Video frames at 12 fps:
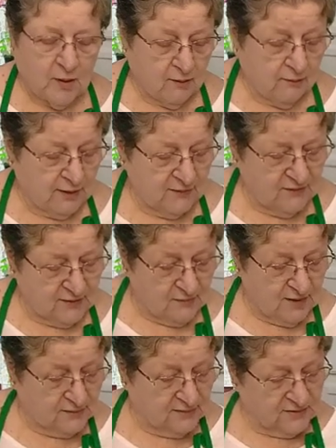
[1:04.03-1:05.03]
while, and
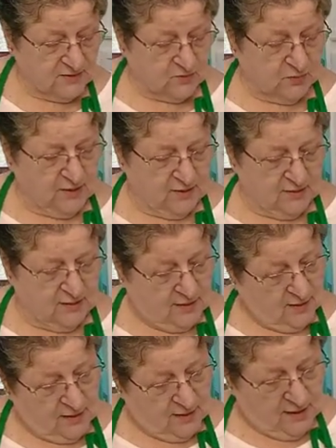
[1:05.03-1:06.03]
then my sweet
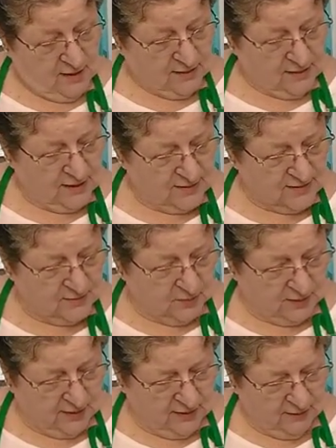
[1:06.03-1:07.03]
cousin,
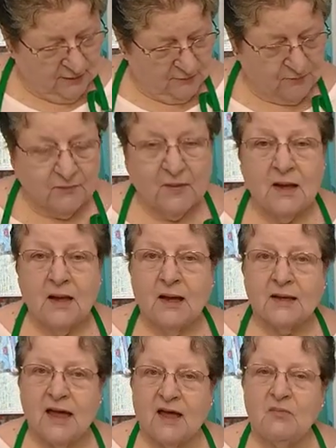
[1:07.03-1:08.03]
Lena,
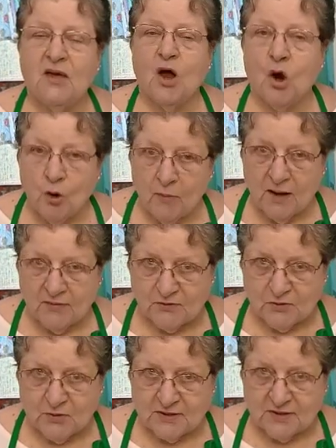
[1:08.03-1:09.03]
gave me her
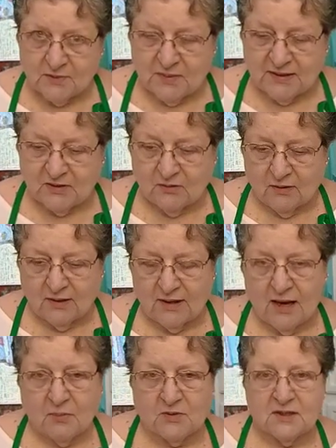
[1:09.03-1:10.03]
mother's recipe to
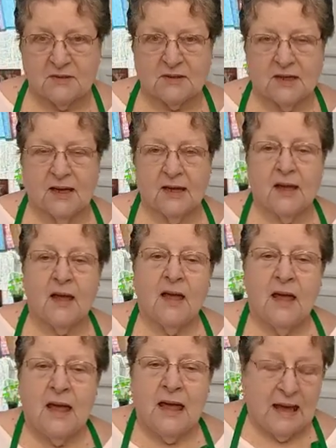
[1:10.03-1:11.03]
an applesauce cake.
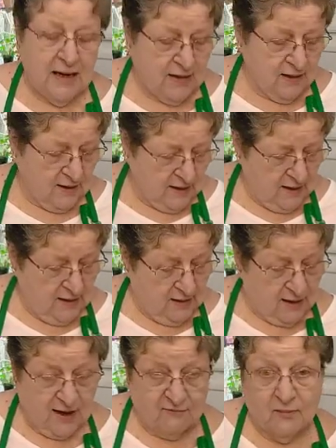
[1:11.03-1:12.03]
And
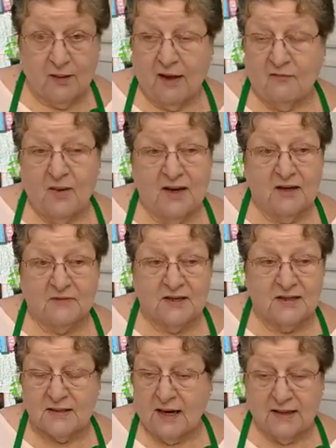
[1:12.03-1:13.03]
uh, I've made it ever
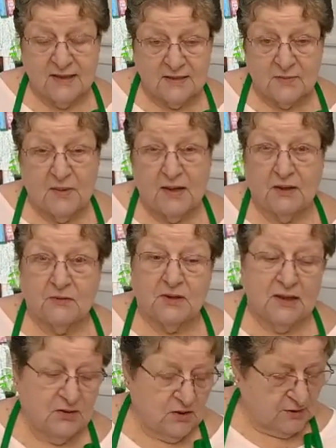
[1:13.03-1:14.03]
since. I guess it's been eight or
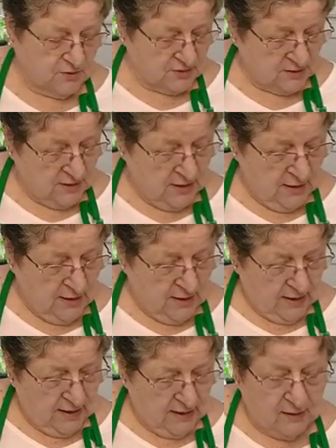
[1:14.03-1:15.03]
ten years.
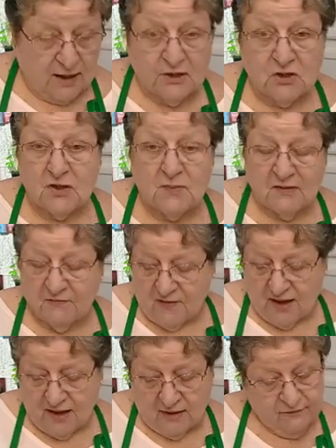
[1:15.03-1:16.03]
And I used to make
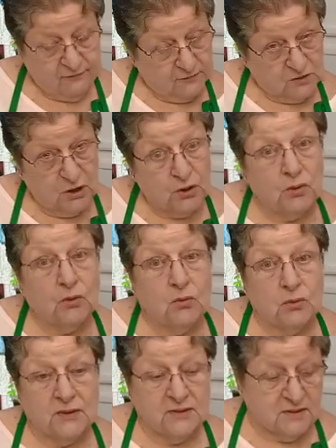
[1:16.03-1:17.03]
five.
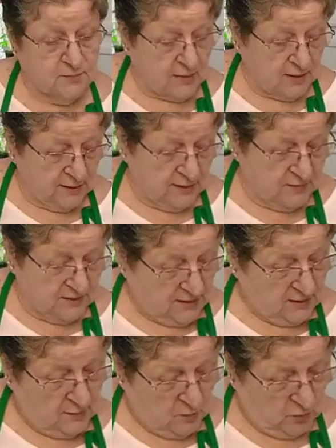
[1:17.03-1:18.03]
Two is my limit
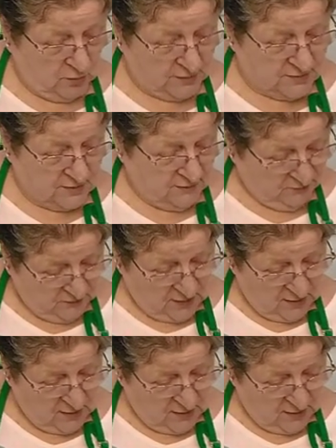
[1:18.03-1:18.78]
anymore because